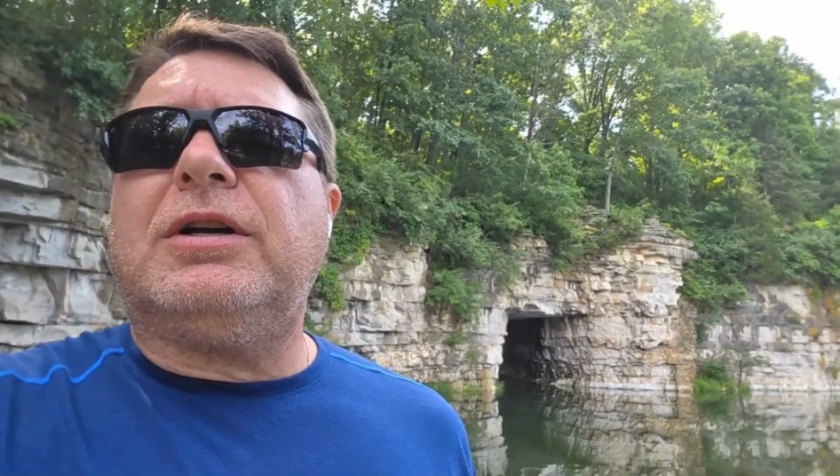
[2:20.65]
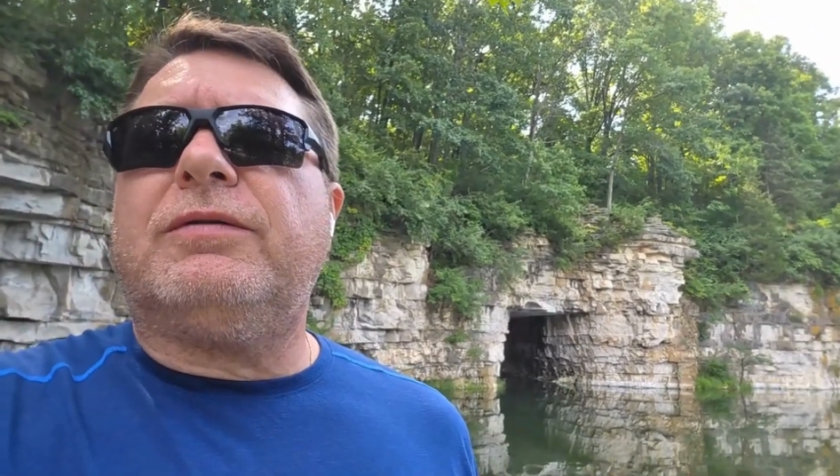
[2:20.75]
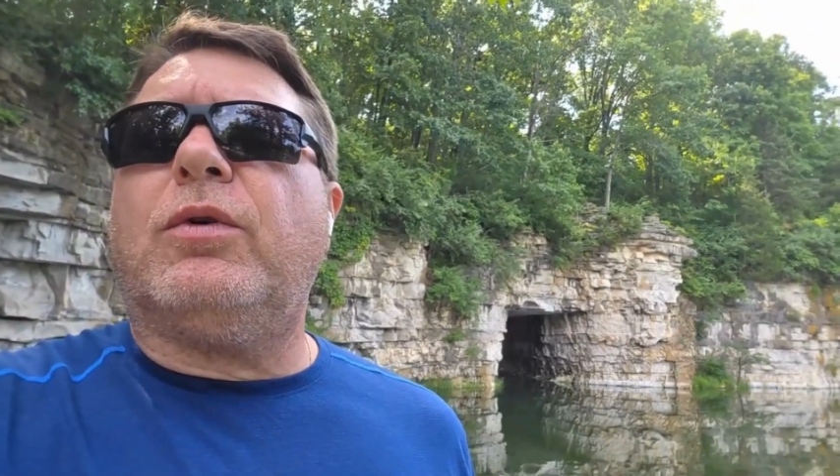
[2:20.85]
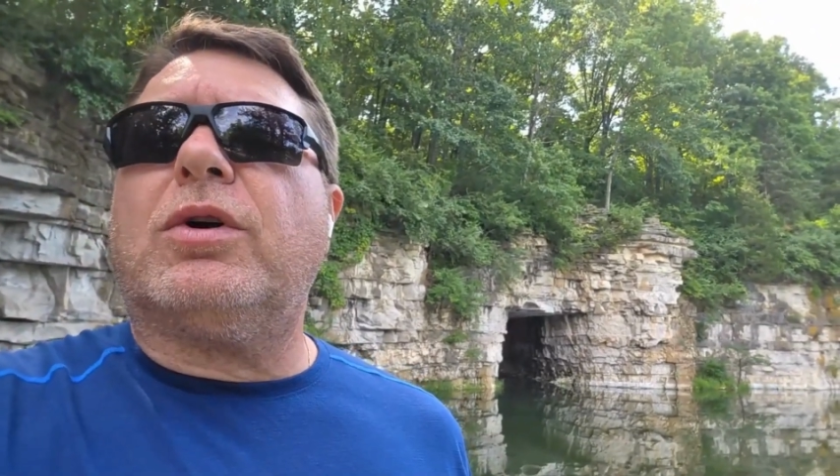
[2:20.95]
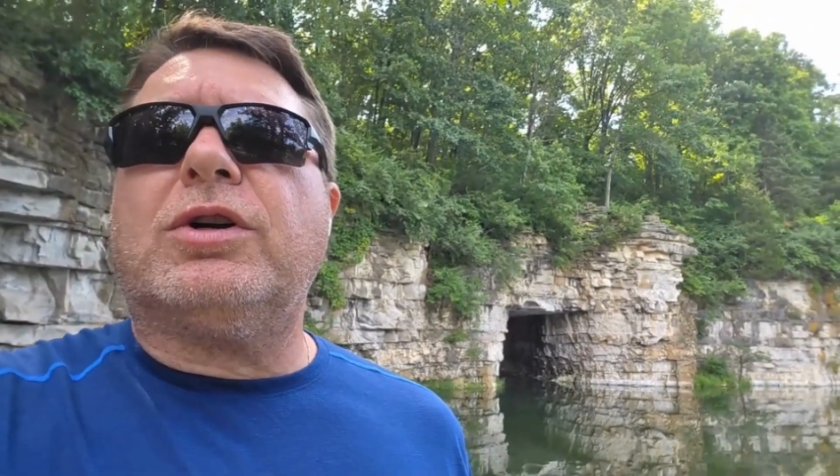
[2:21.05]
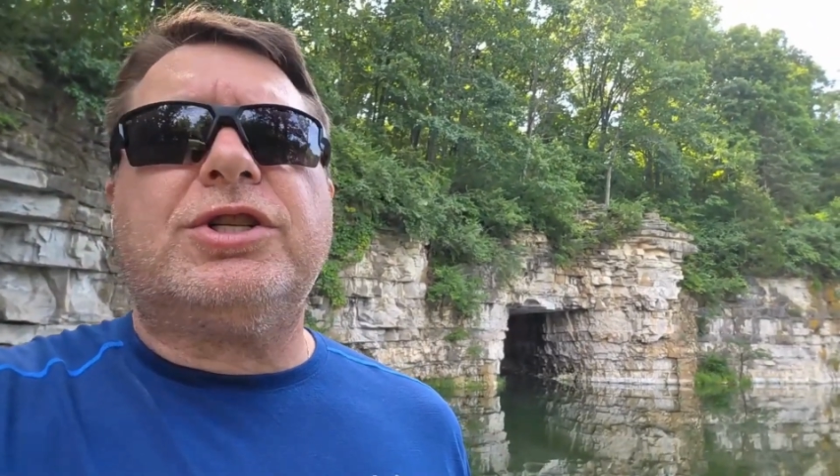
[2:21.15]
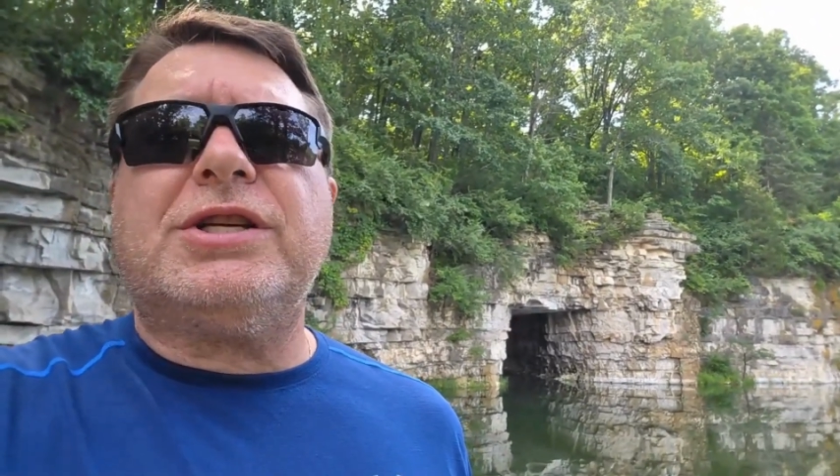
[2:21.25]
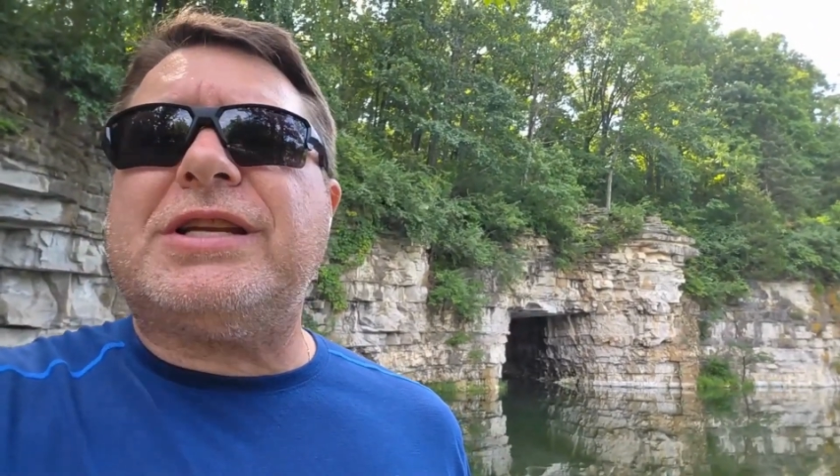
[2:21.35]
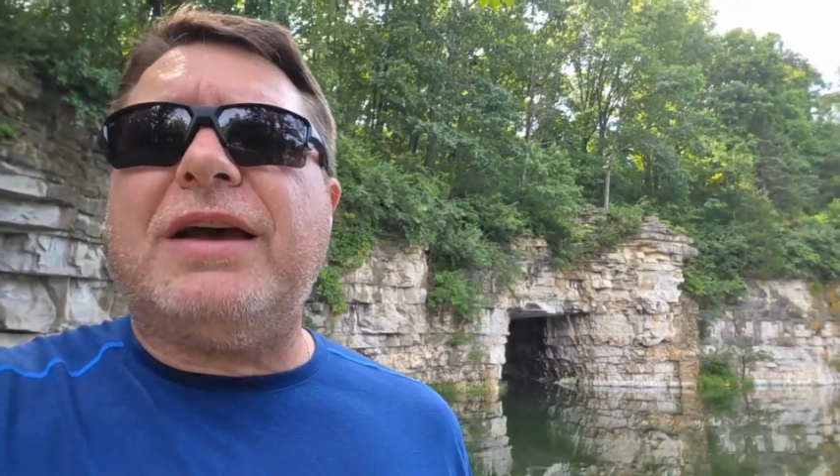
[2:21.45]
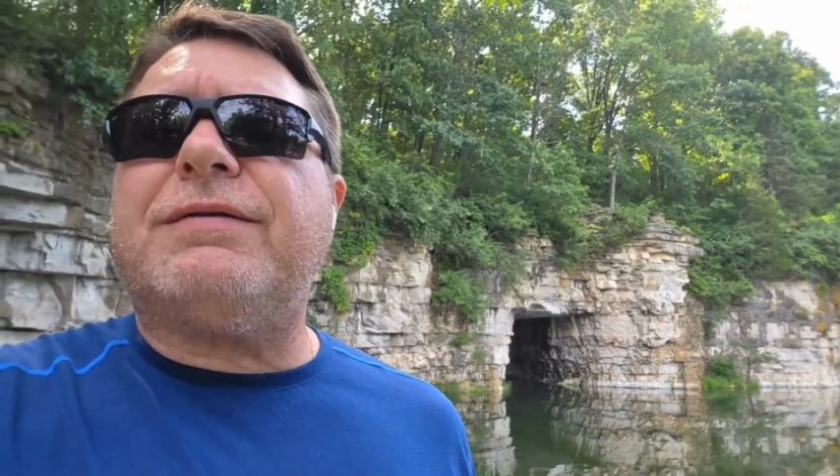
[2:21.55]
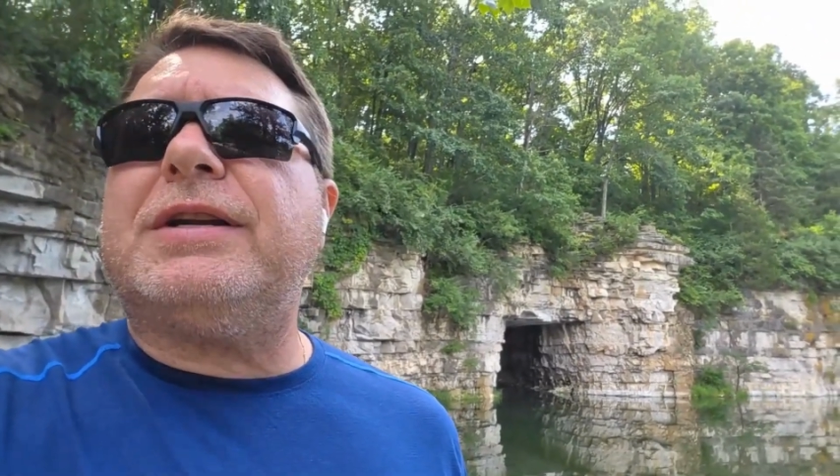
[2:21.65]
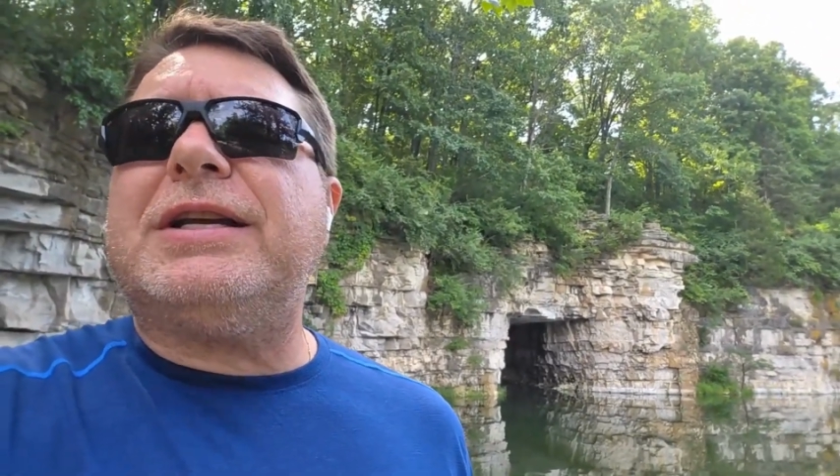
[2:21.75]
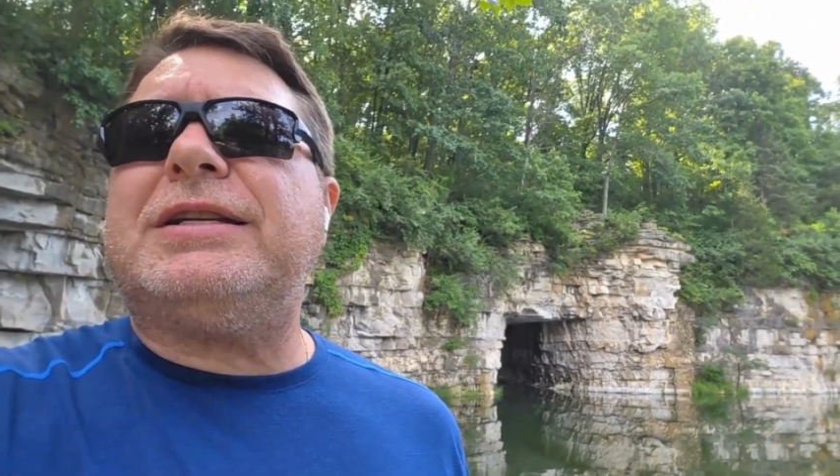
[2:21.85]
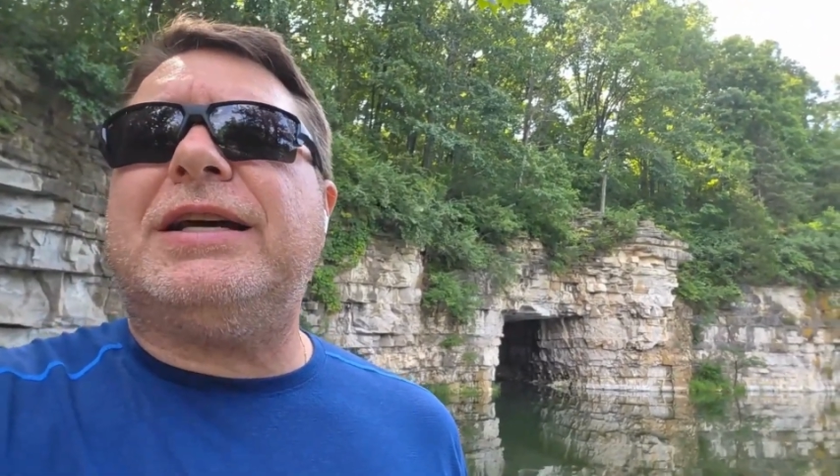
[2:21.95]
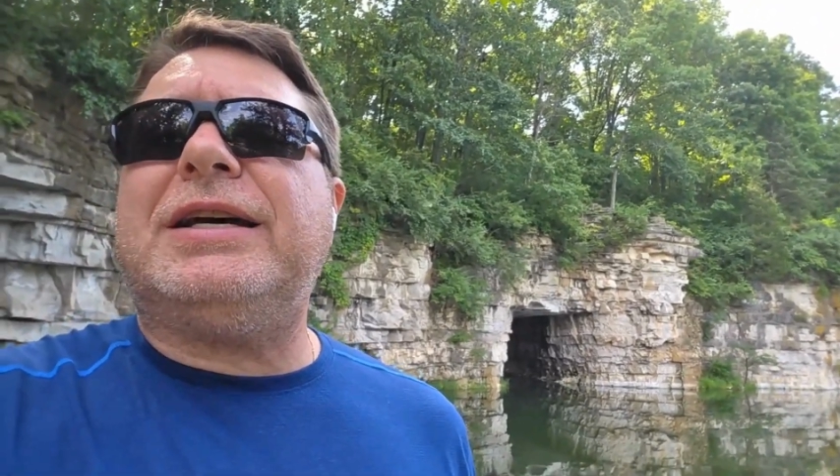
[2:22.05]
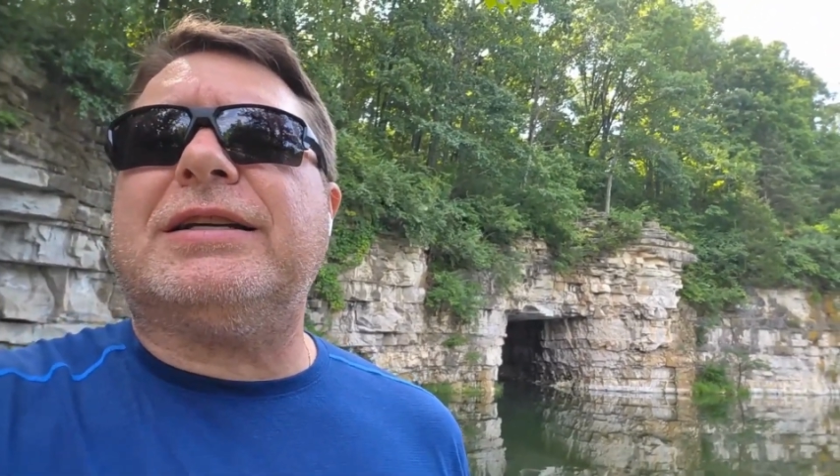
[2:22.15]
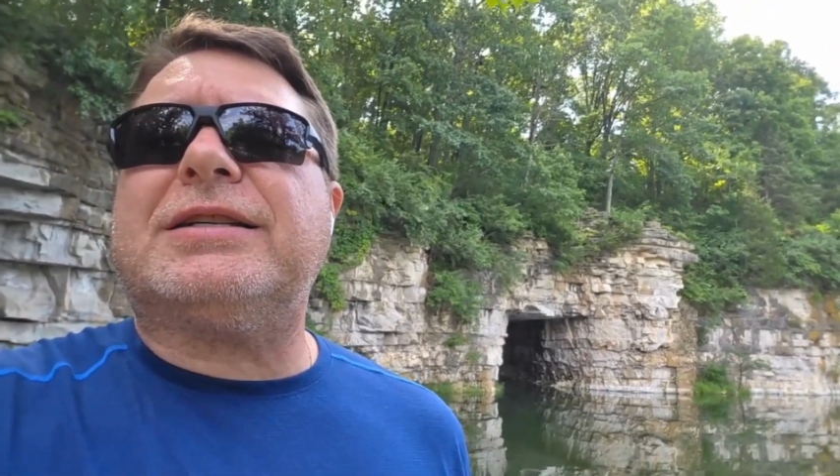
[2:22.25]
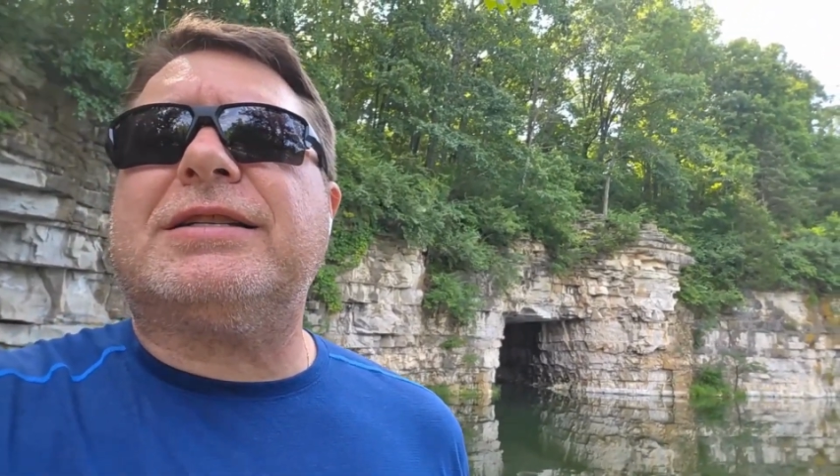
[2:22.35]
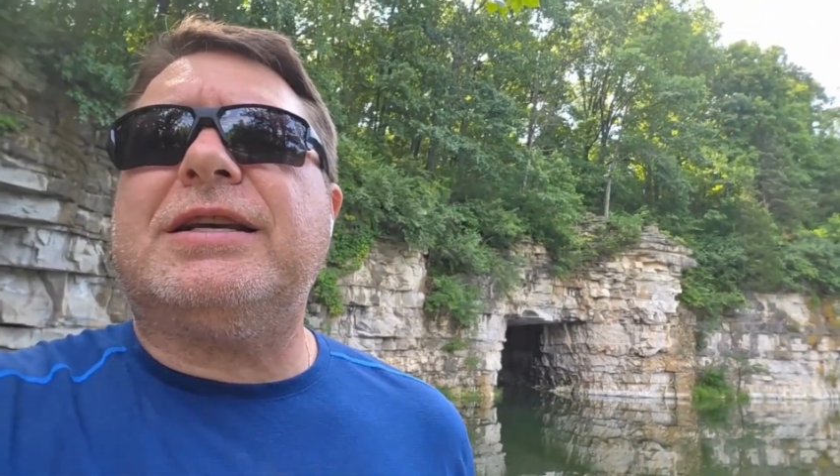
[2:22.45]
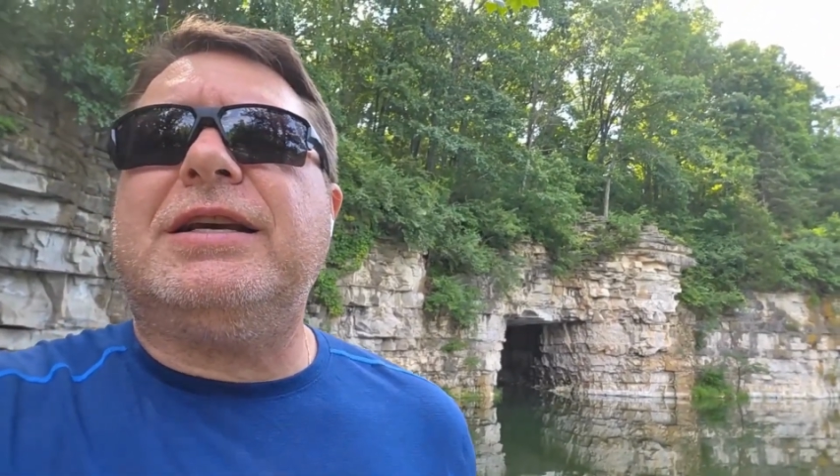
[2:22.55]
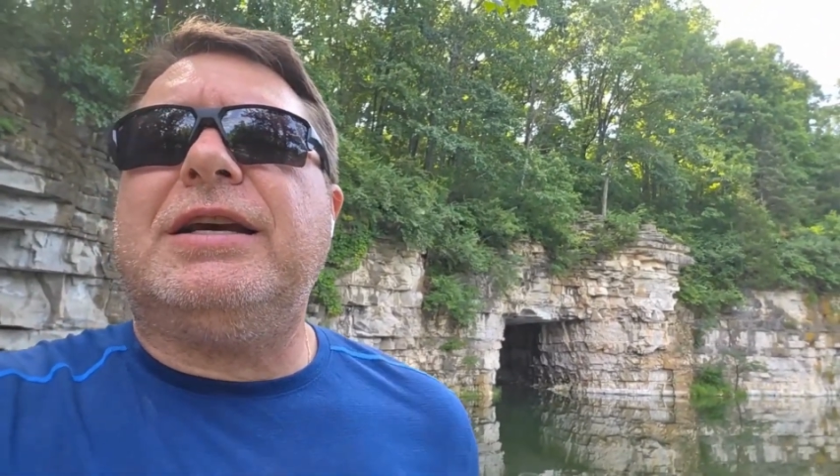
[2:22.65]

for just everyday tasks.